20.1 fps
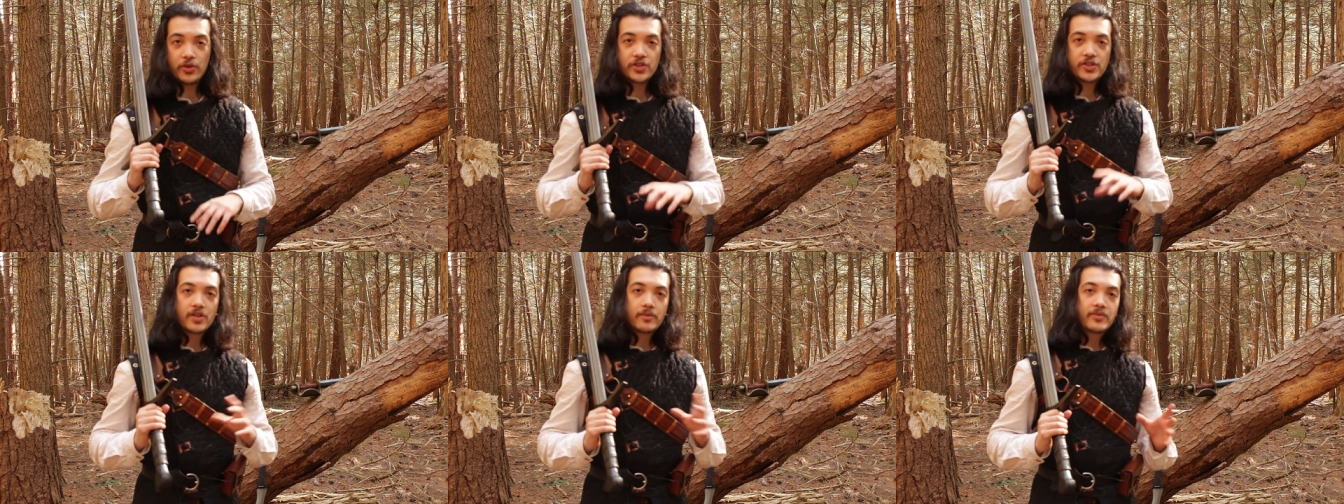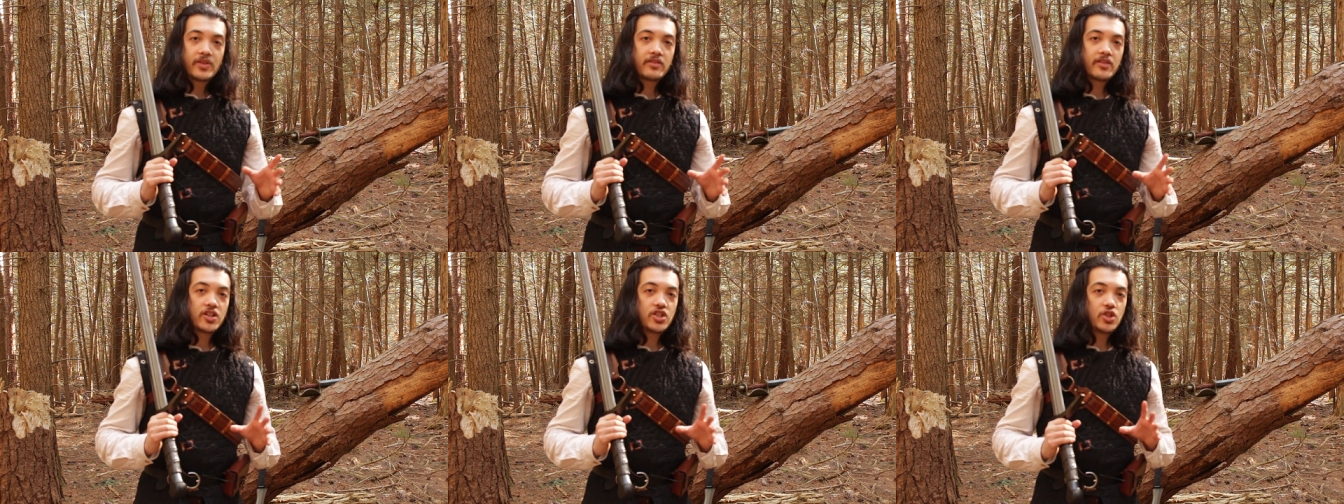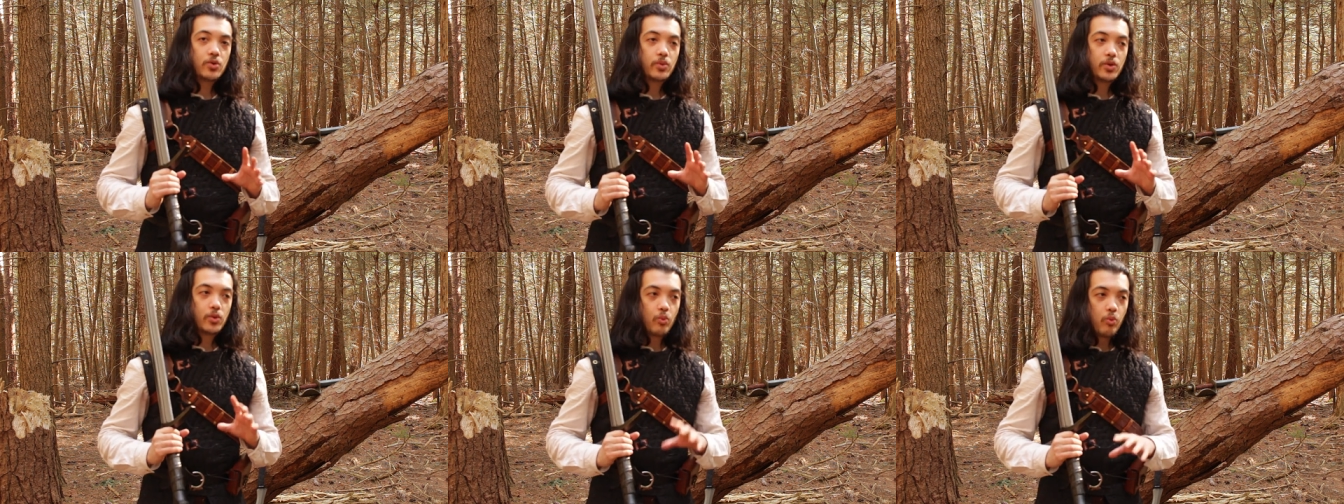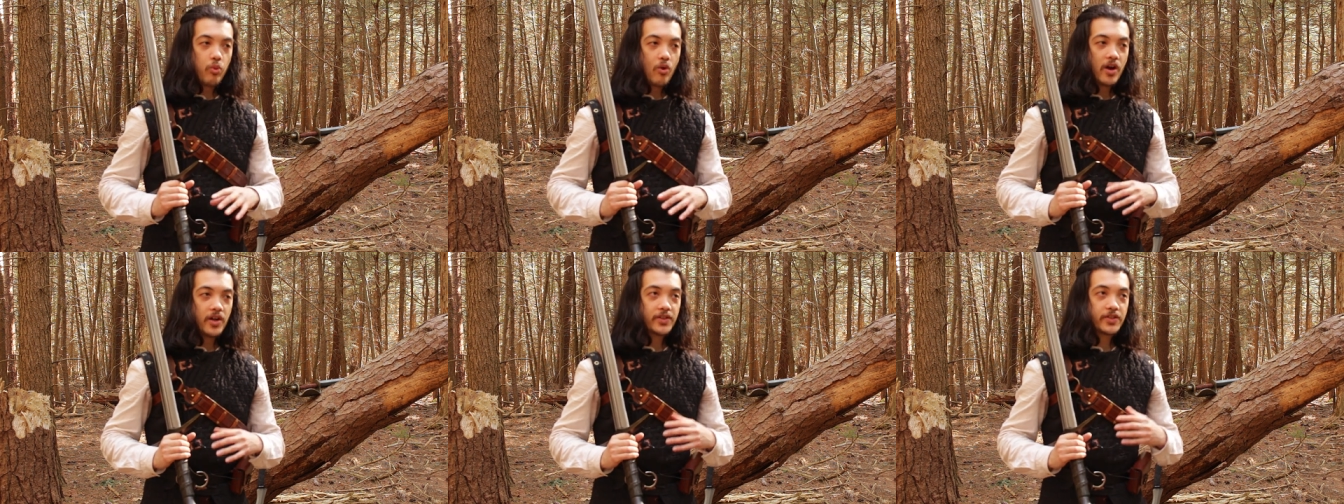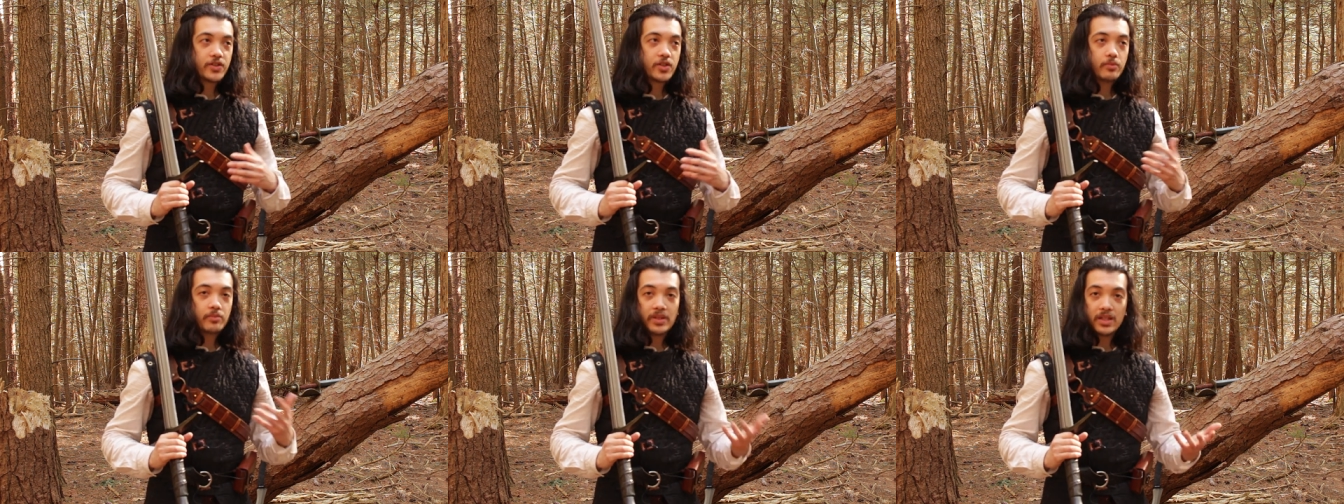something that you would
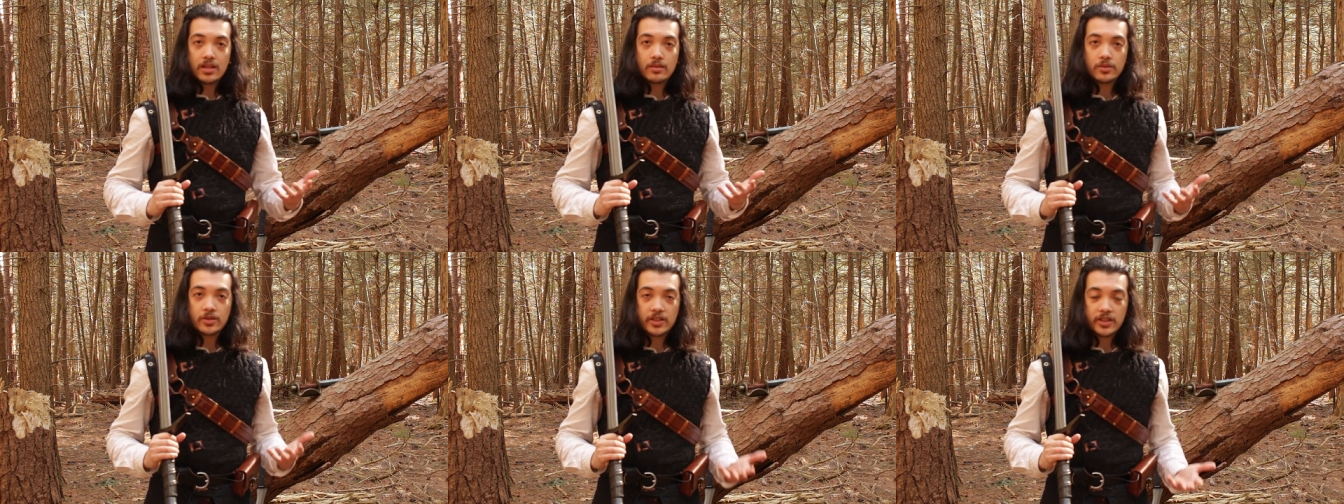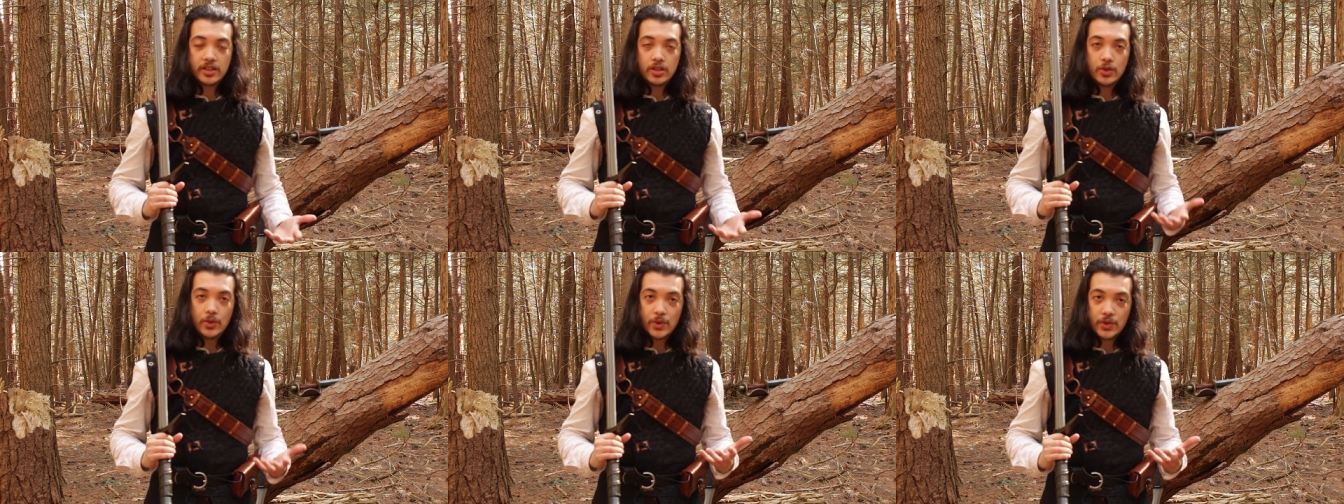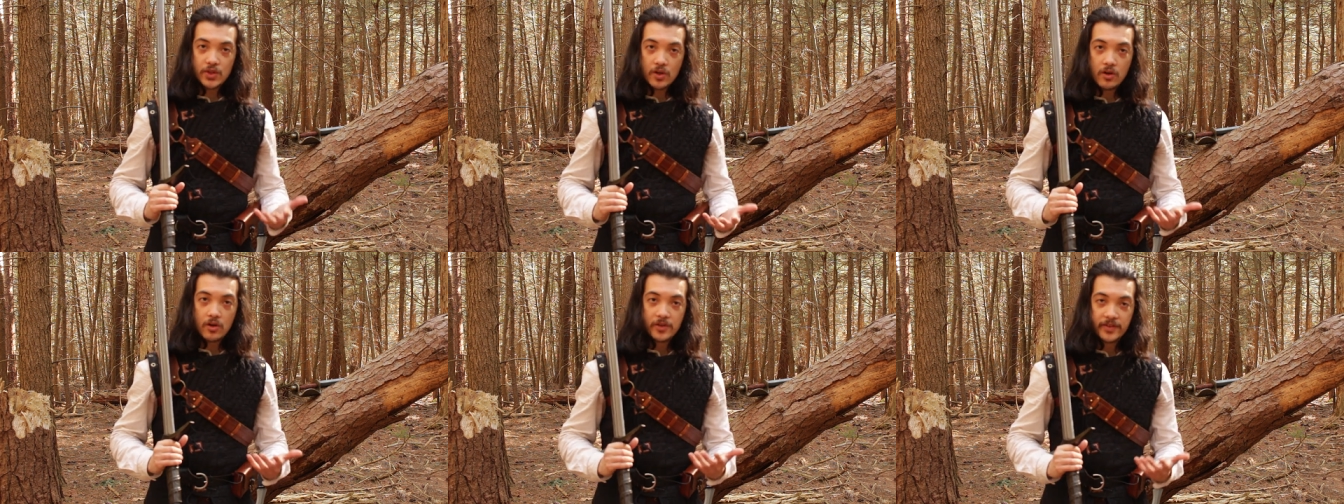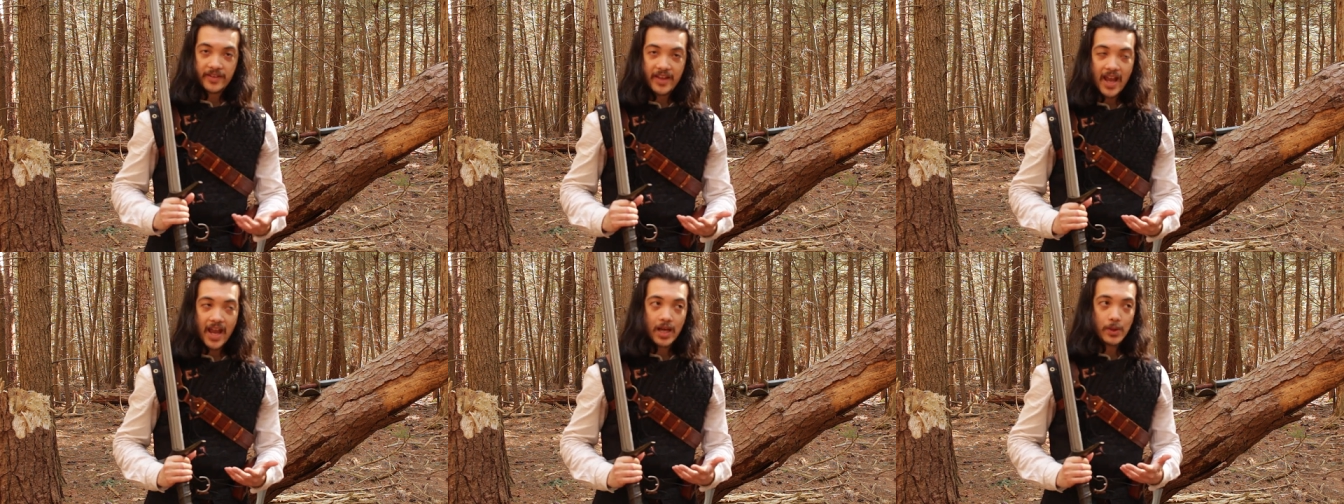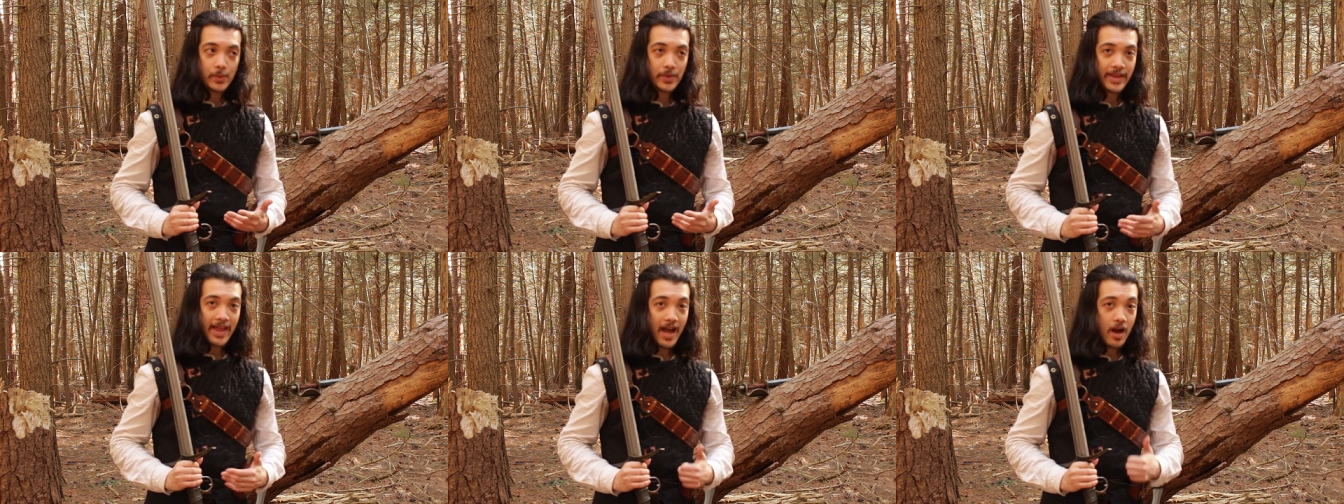want to be able to use all day
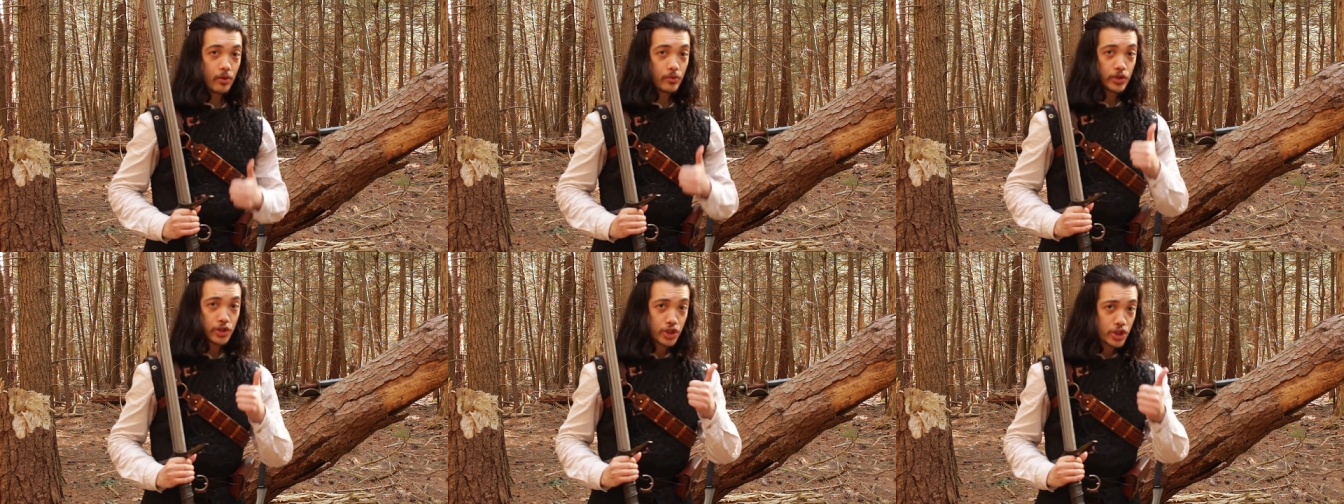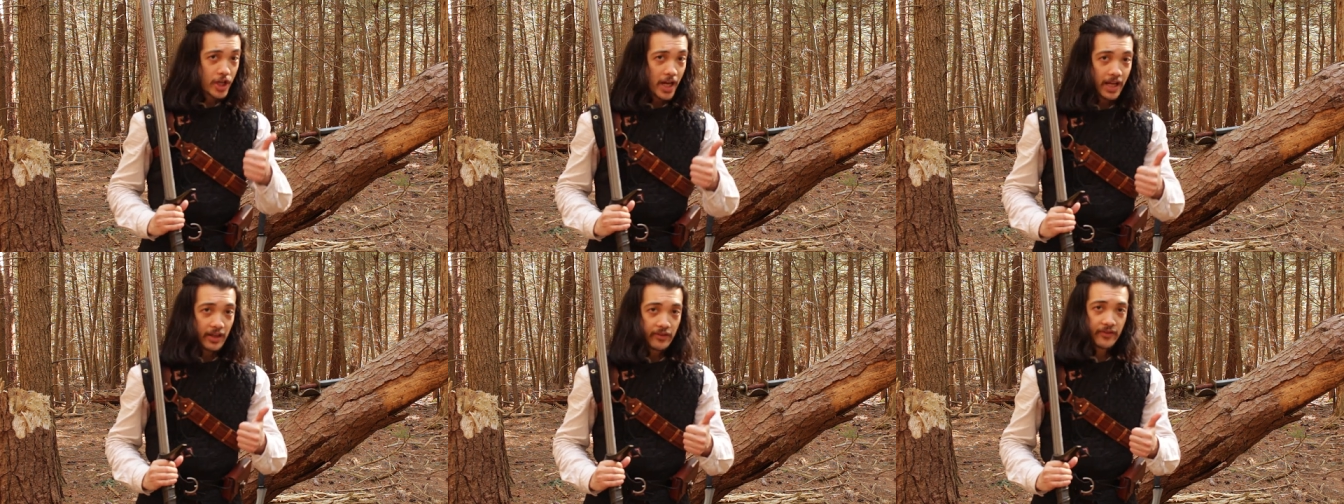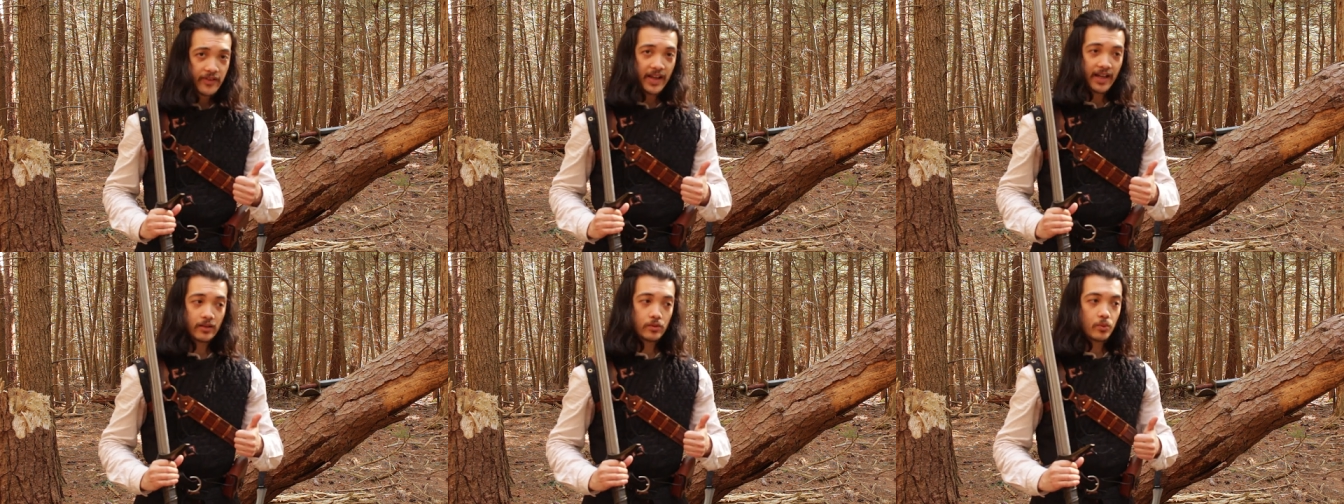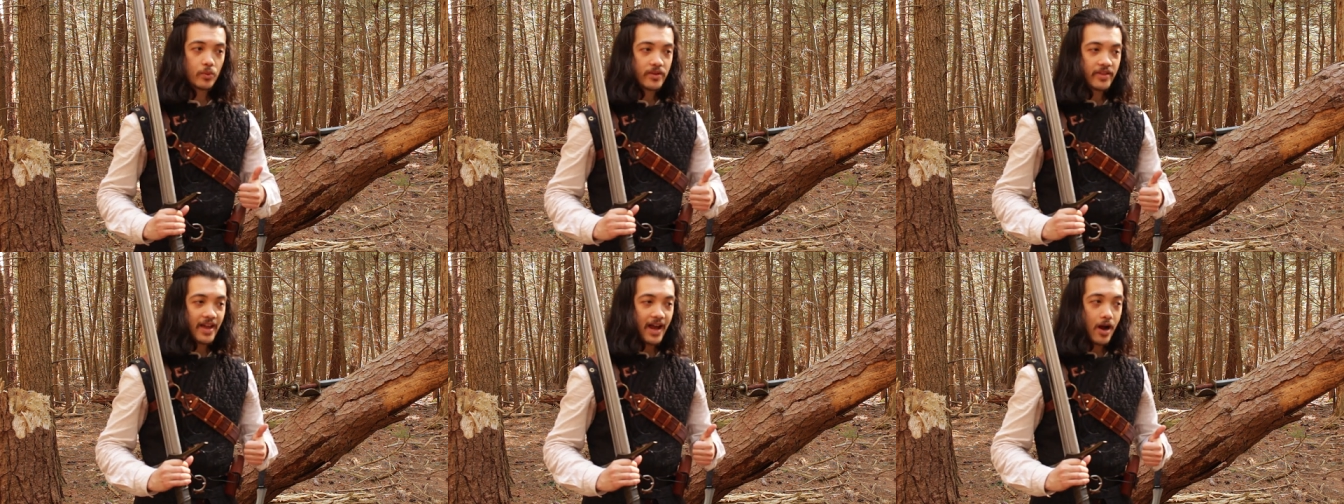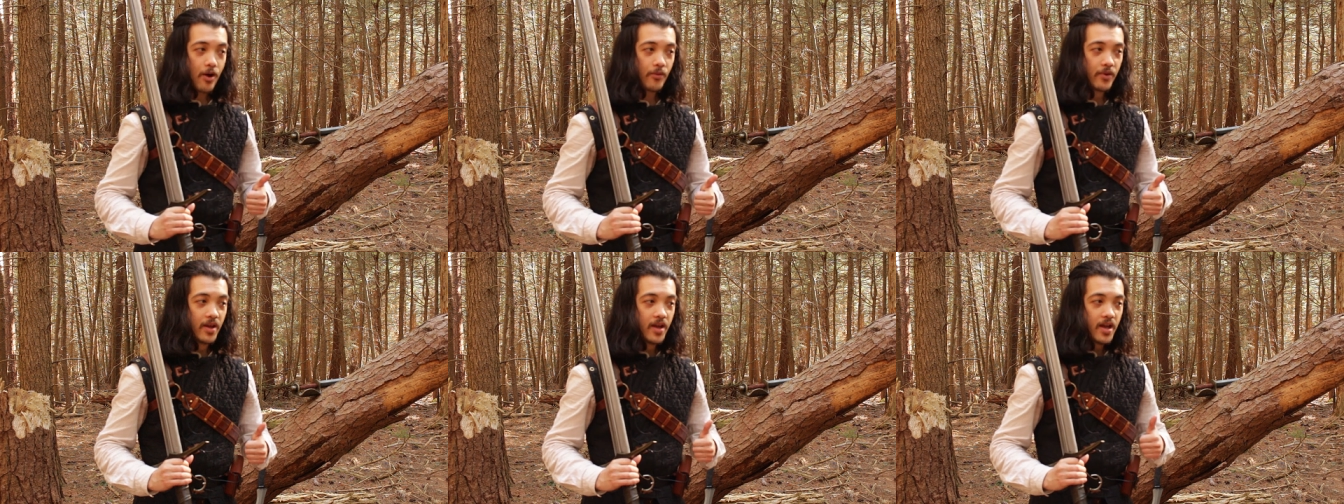without chafing,
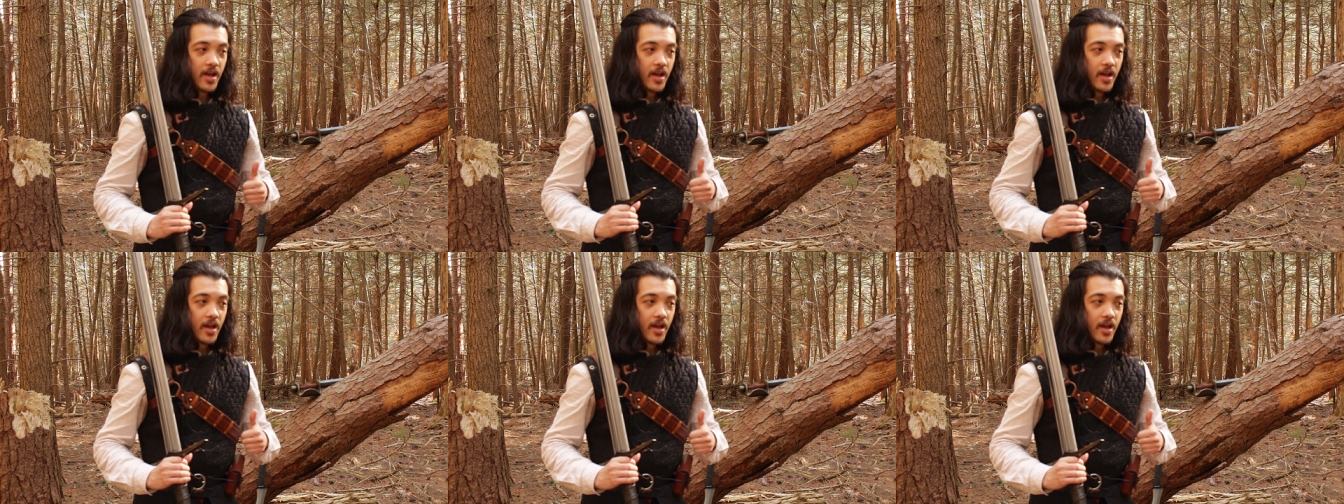without